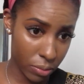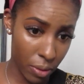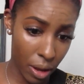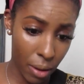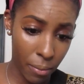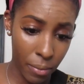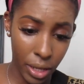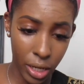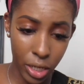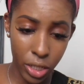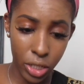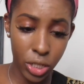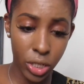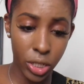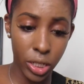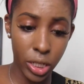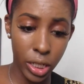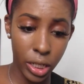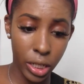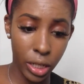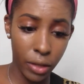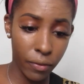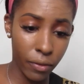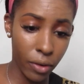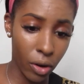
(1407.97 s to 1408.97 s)
My manager
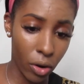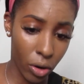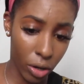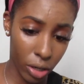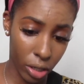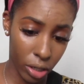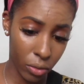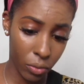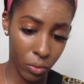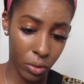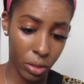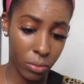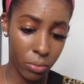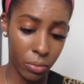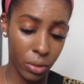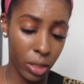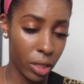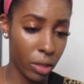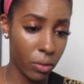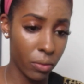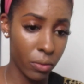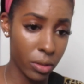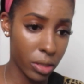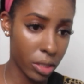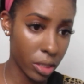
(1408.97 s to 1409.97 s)
didn't even argue with
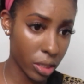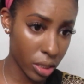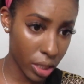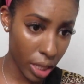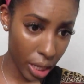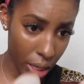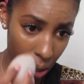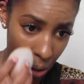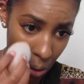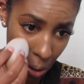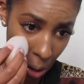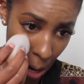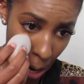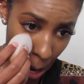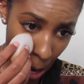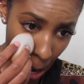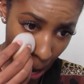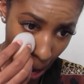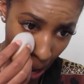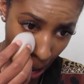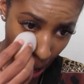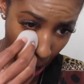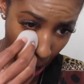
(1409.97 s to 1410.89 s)
me. He was just like, all right,